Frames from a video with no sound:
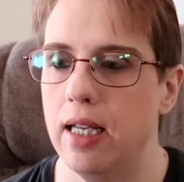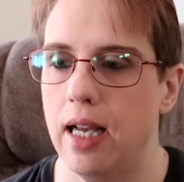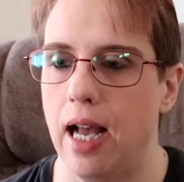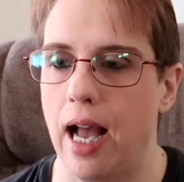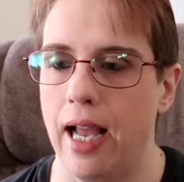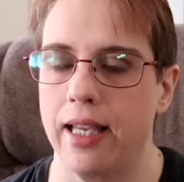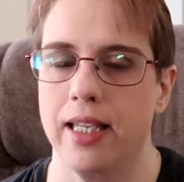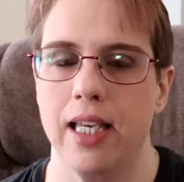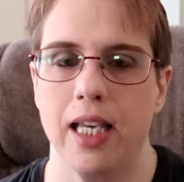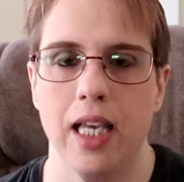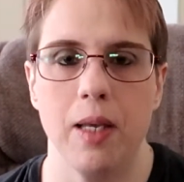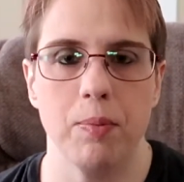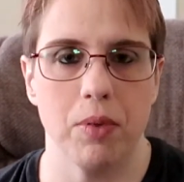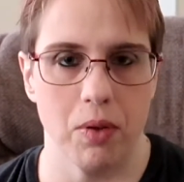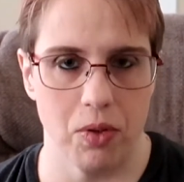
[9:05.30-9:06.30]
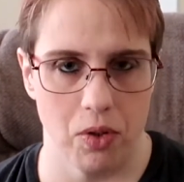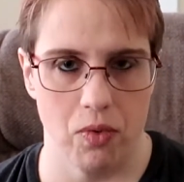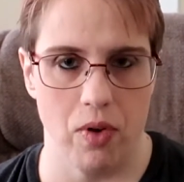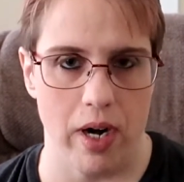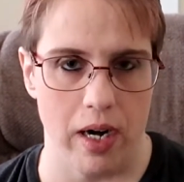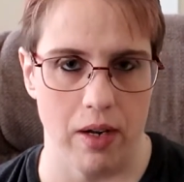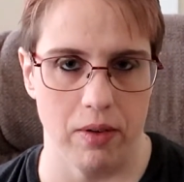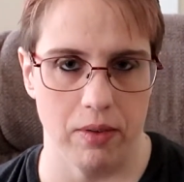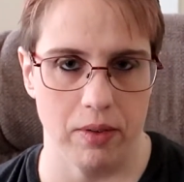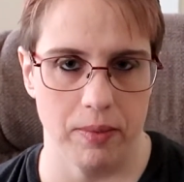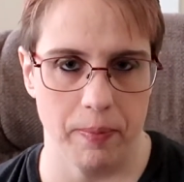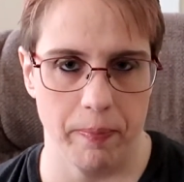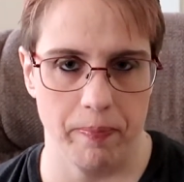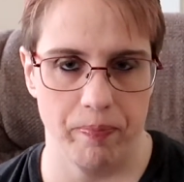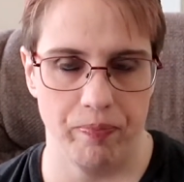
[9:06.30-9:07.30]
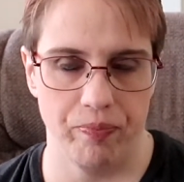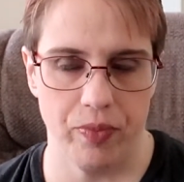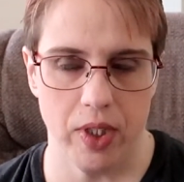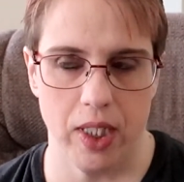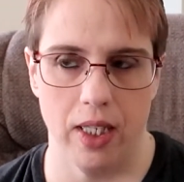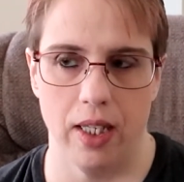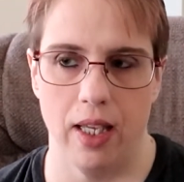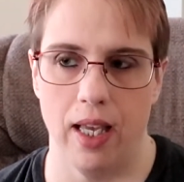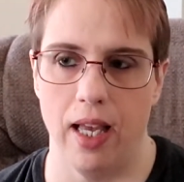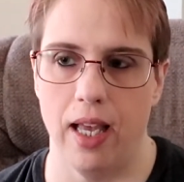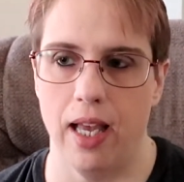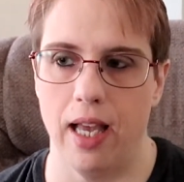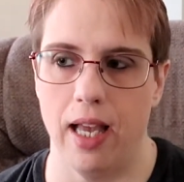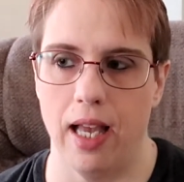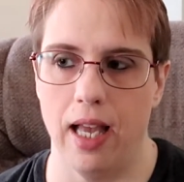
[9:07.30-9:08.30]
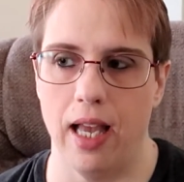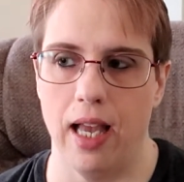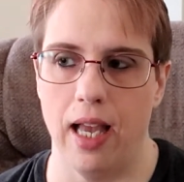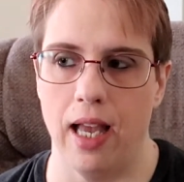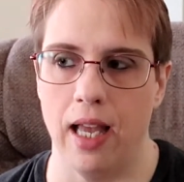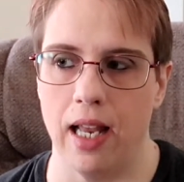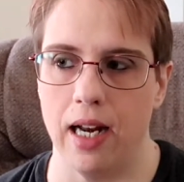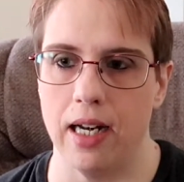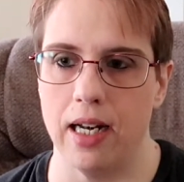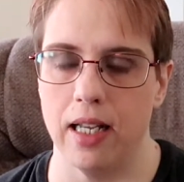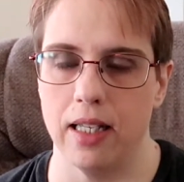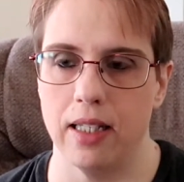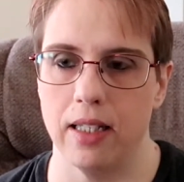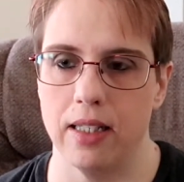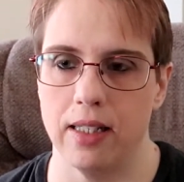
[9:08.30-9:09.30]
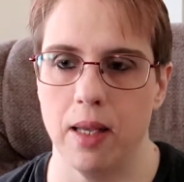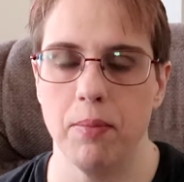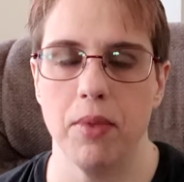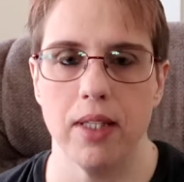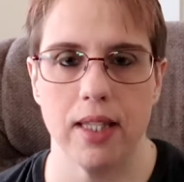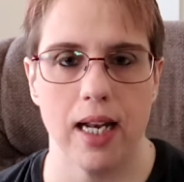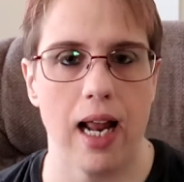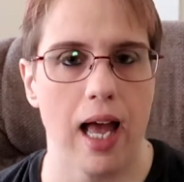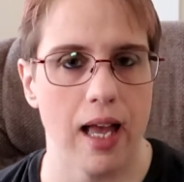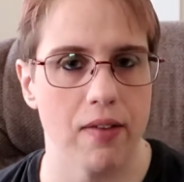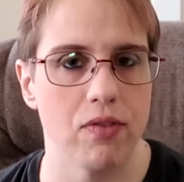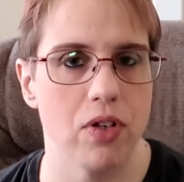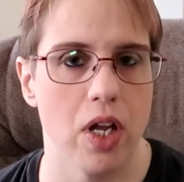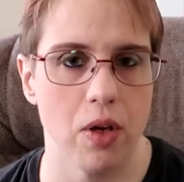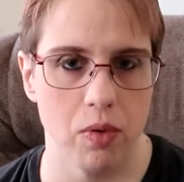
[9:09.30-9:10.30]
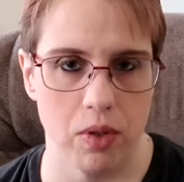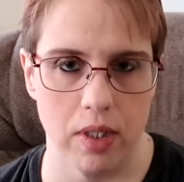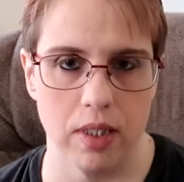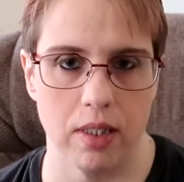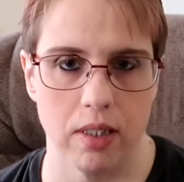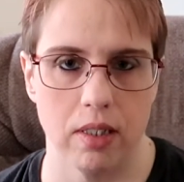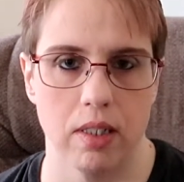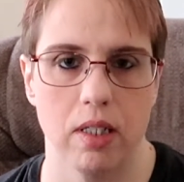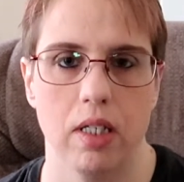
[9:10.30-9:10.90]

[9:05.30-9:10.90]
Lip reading: I keep those around. And something that I have noticed,